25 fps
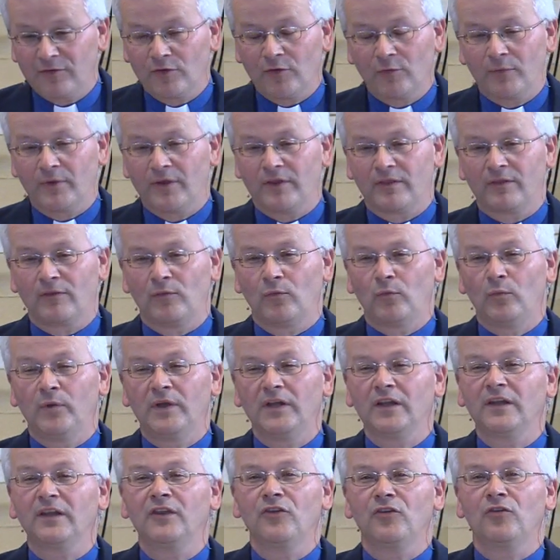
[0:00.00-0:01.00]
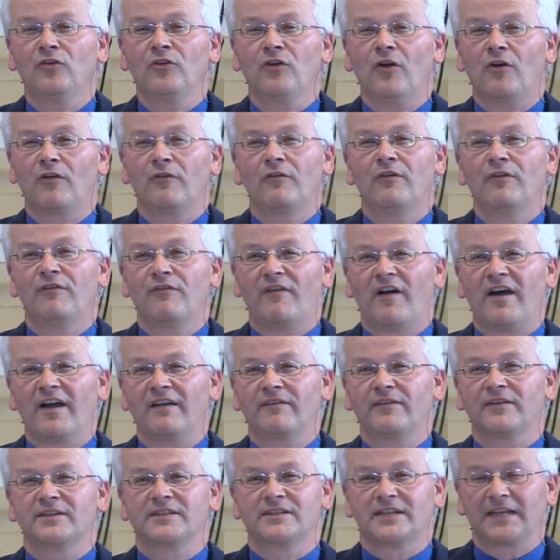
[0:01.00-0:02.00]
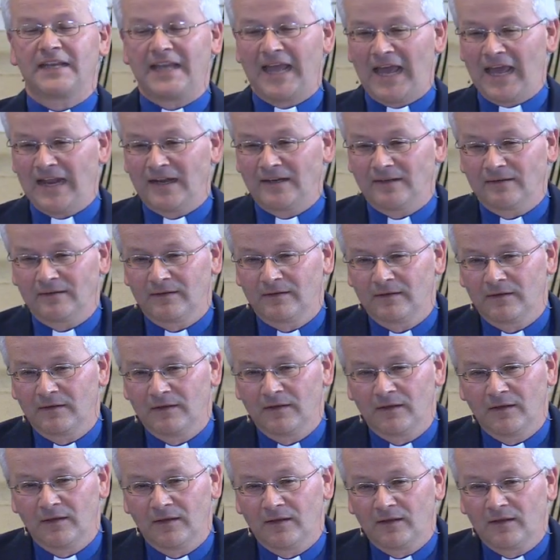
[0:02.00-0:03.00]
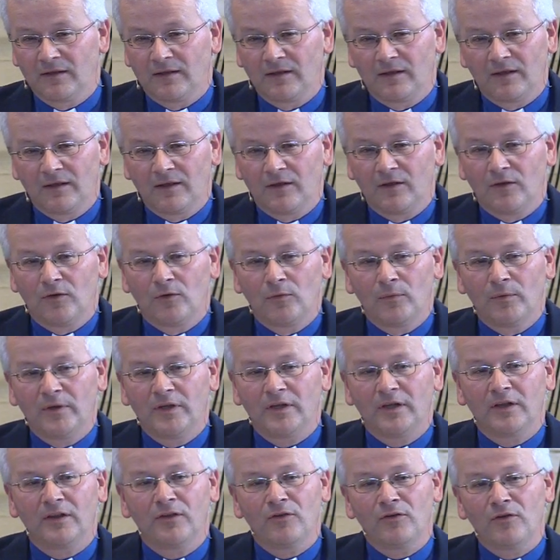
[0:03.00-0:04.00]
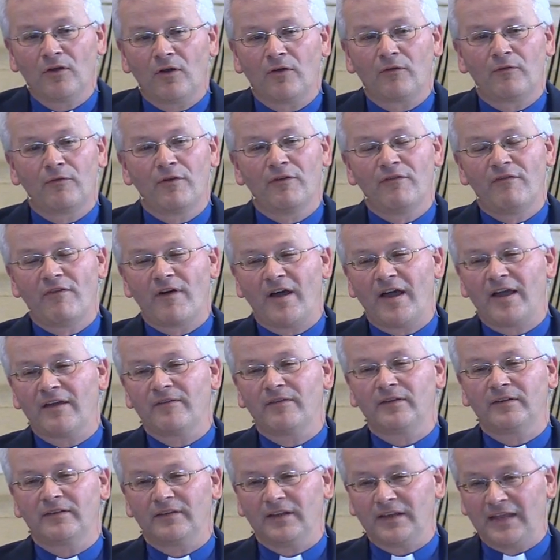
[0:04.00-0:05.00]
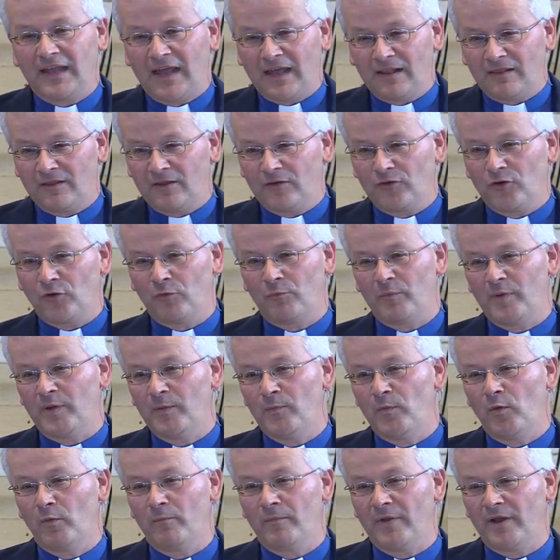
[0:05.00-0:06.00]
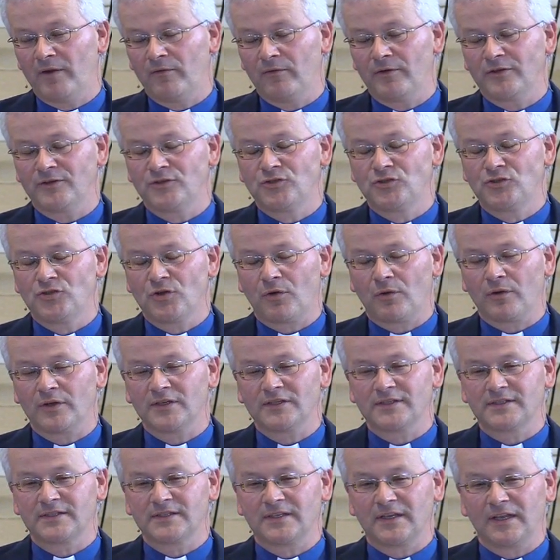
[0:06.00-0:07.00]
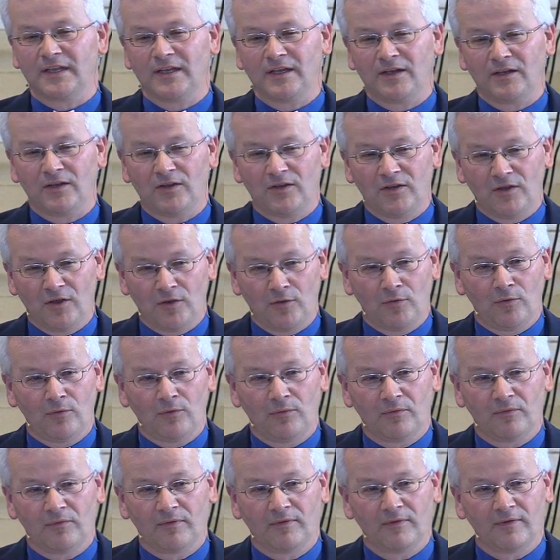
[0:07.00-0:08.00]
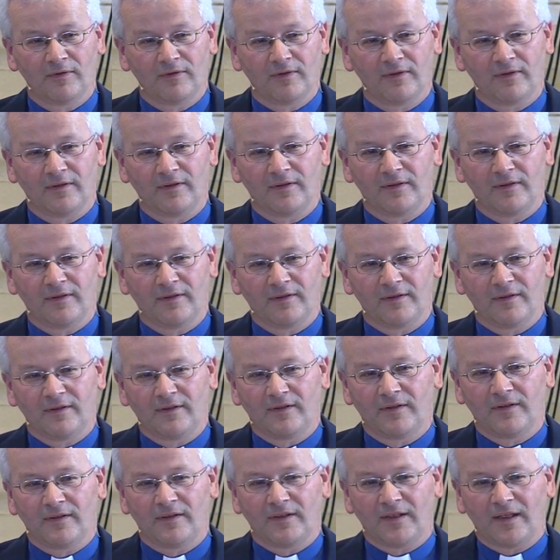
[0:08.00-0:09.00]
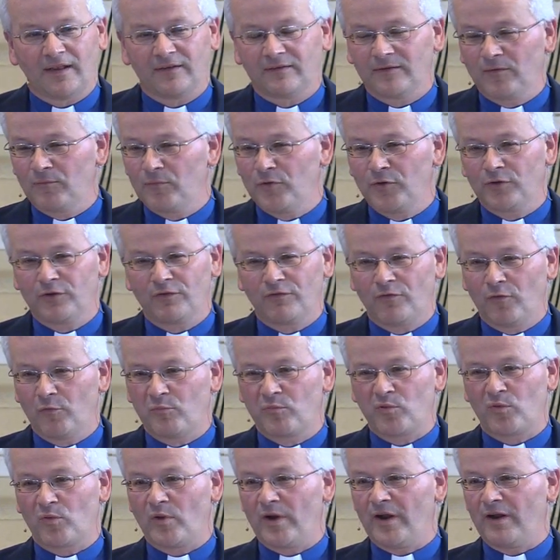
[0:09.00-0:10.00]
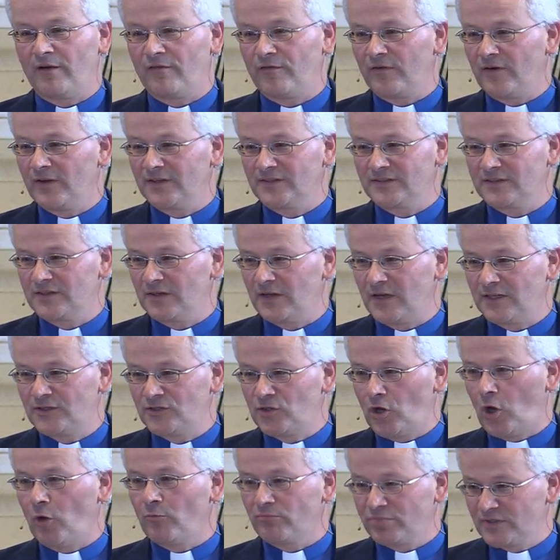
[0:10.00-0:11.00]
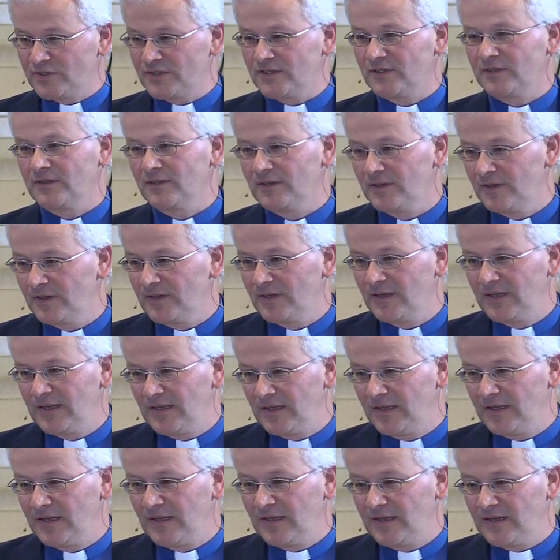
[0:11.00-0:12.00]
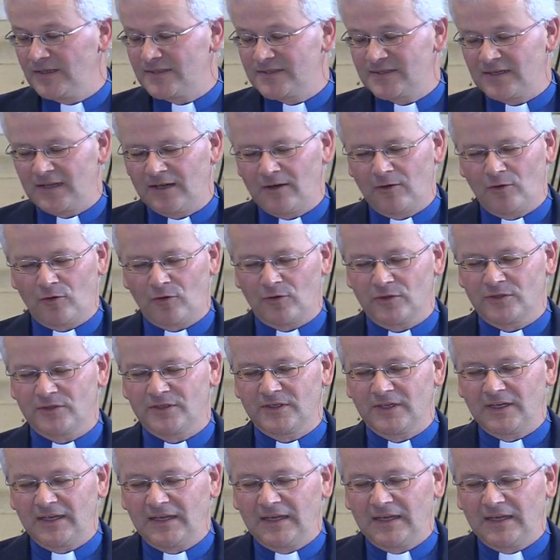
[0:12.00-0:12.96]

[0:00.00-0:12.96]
you with. Will you not revive us again? Will you not revive us again that your people may rejoice in you? That's a beautiful prayer for us to adopt. And say, Lord,